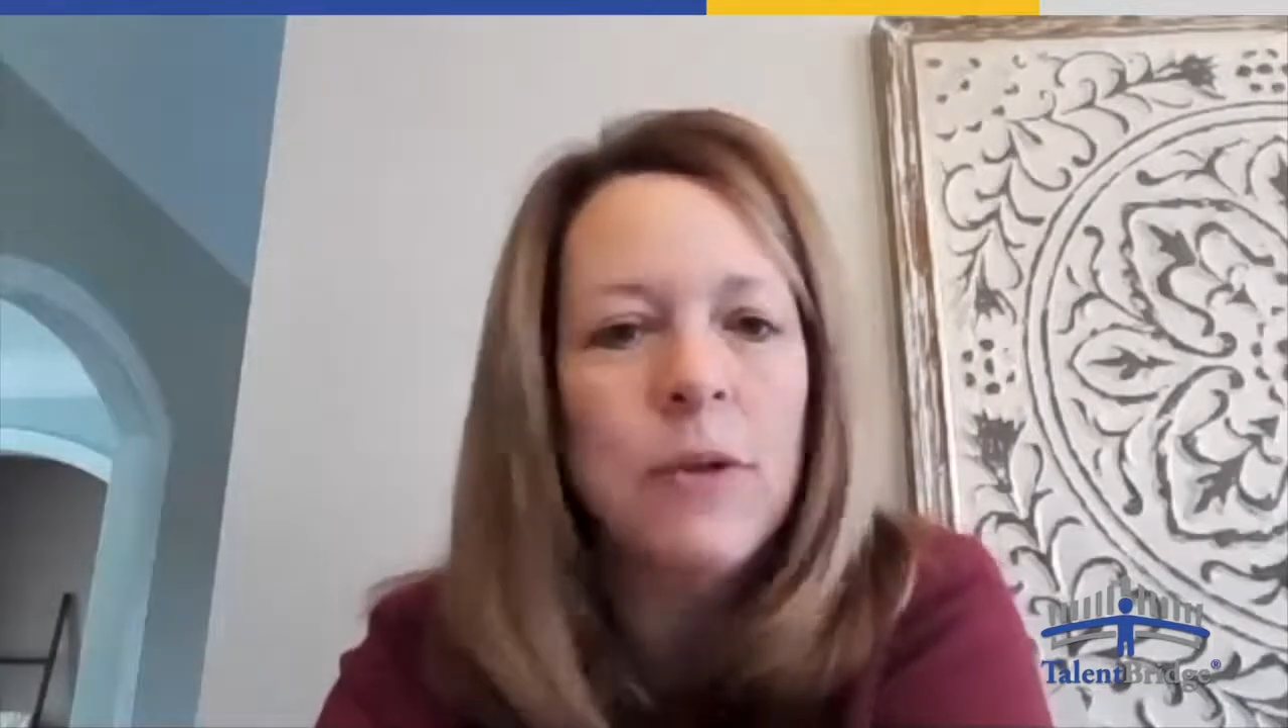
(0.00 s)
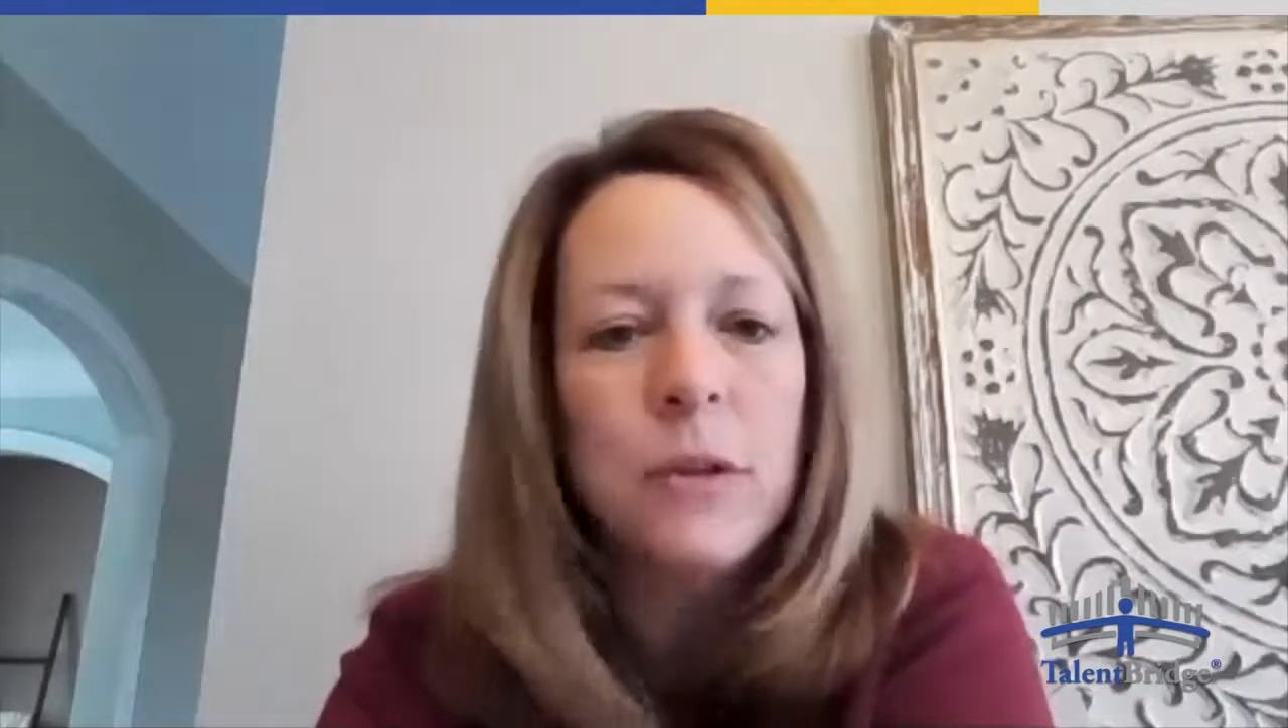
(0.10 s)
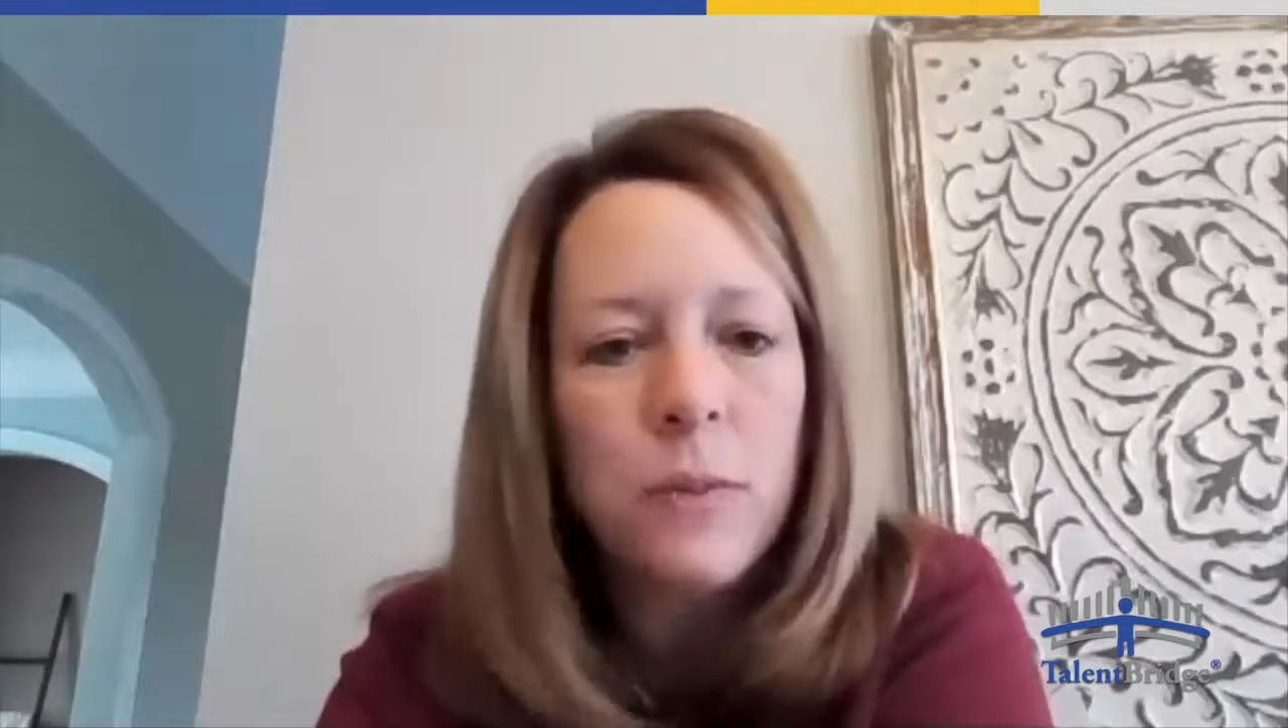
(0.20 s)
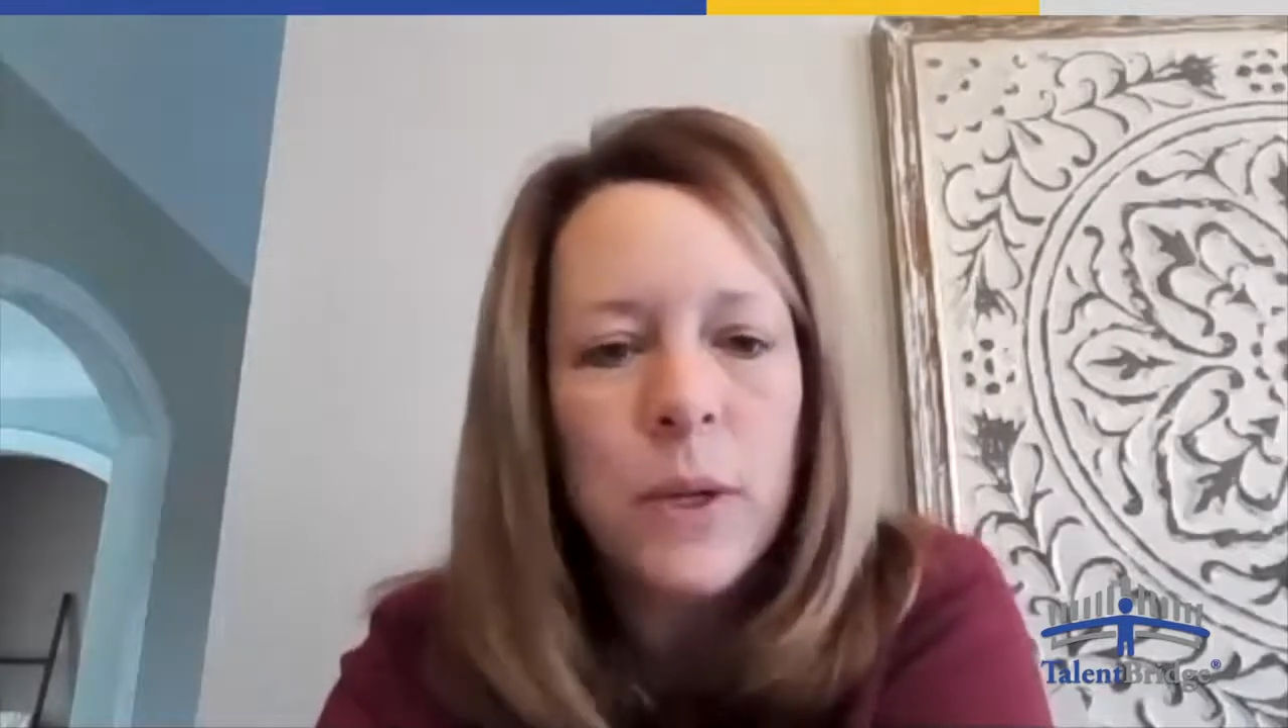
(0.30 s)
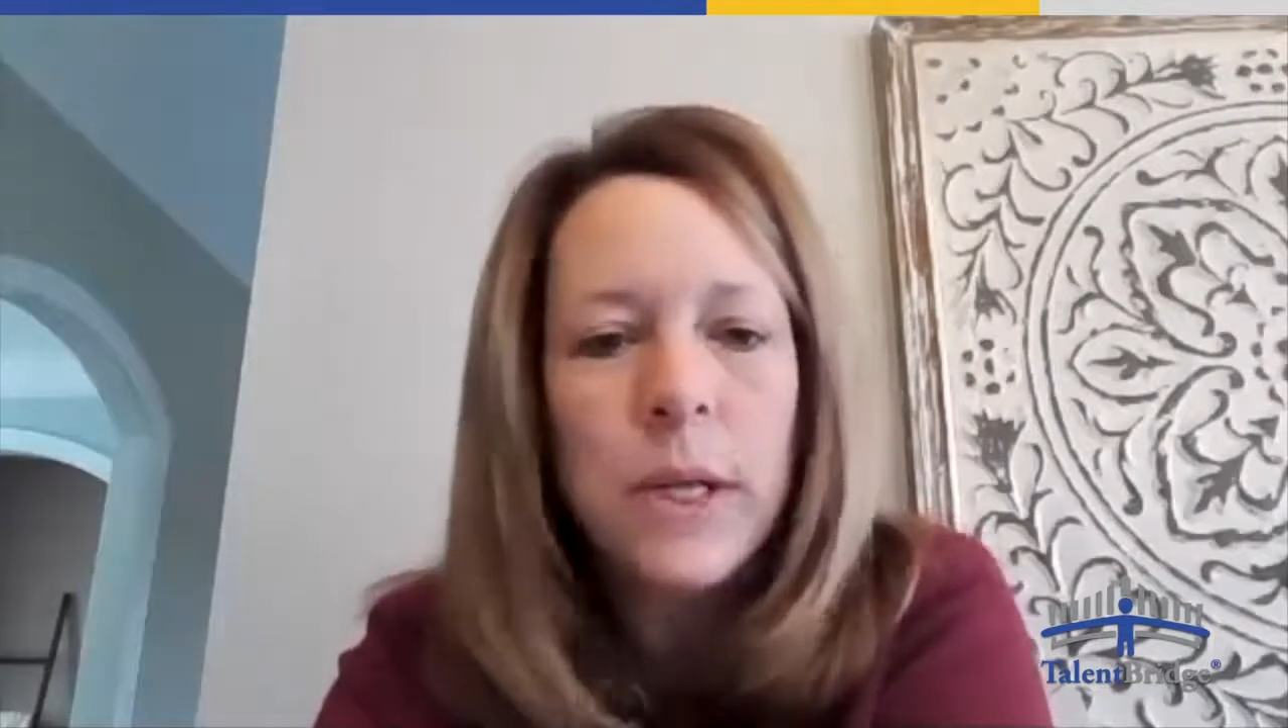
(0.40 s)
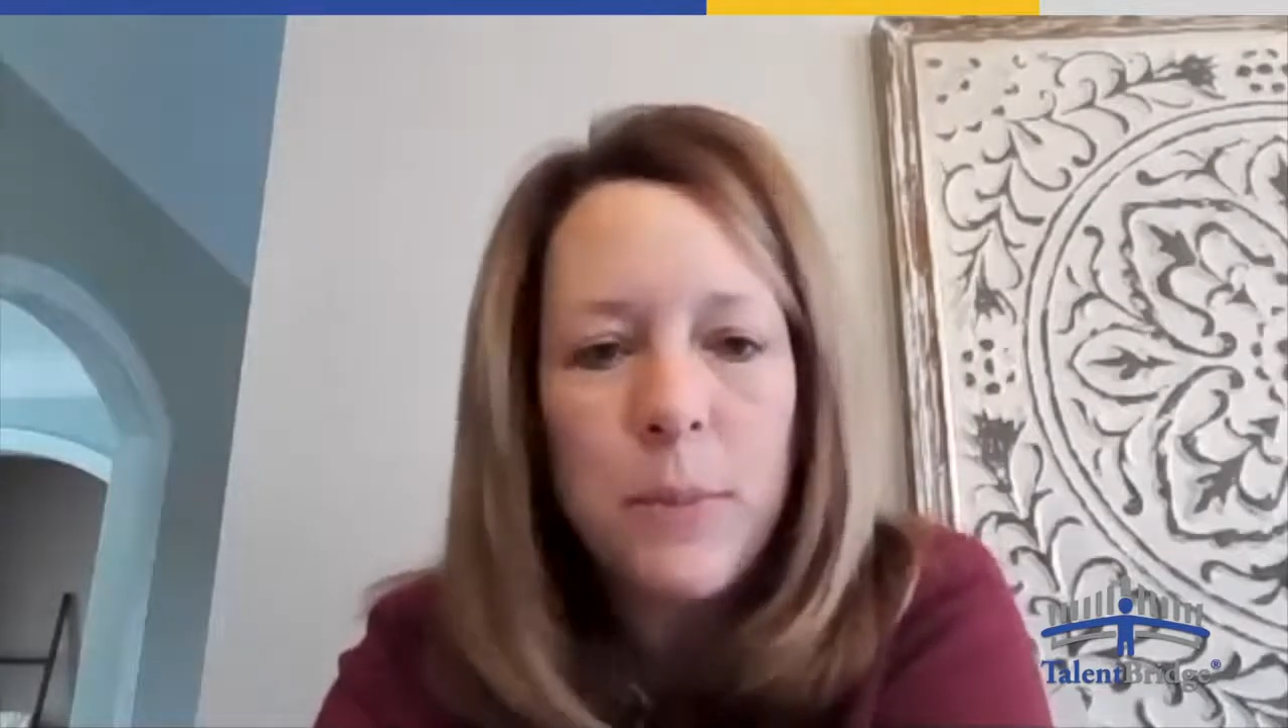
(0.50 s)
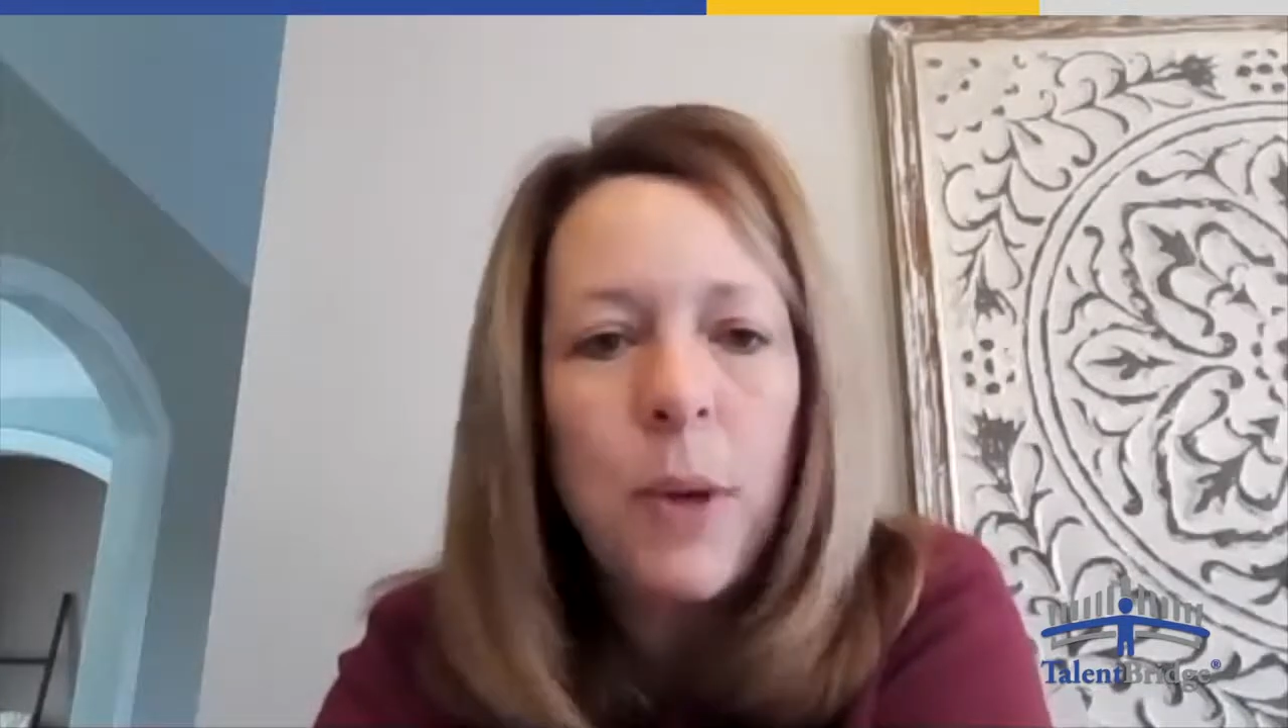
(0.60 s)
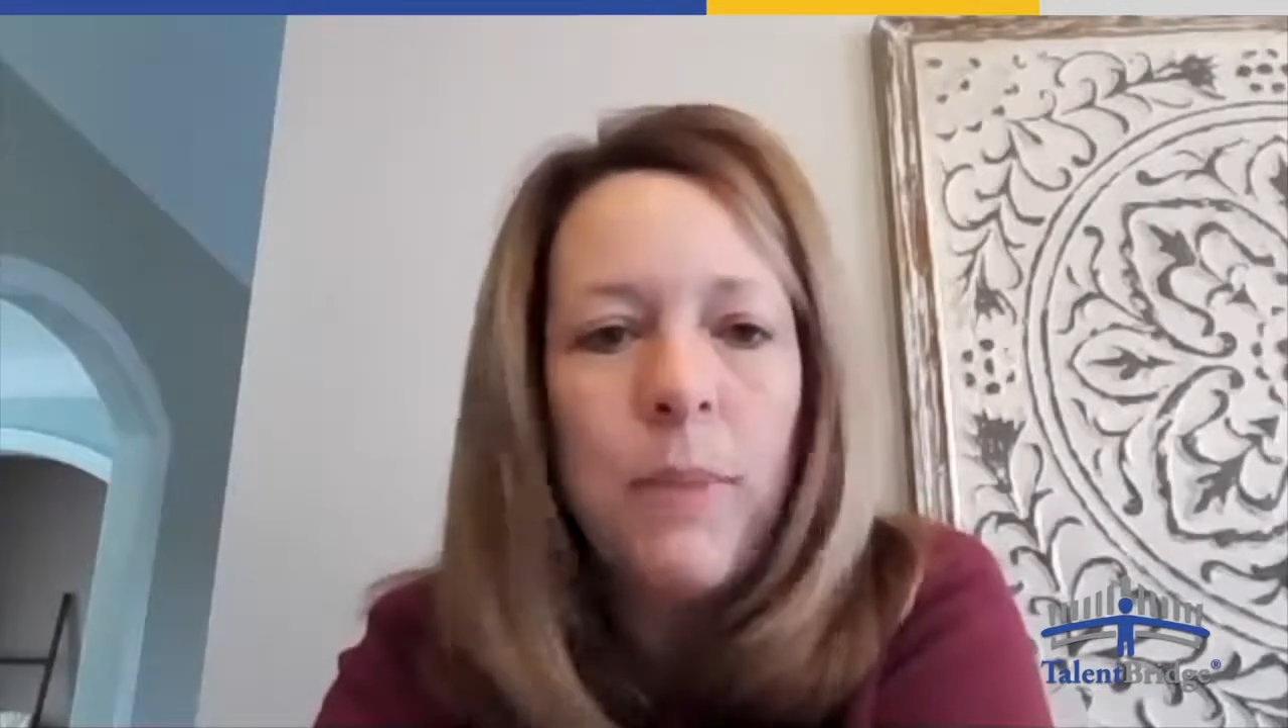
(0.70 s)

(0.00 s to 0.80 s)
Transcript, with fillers: to really put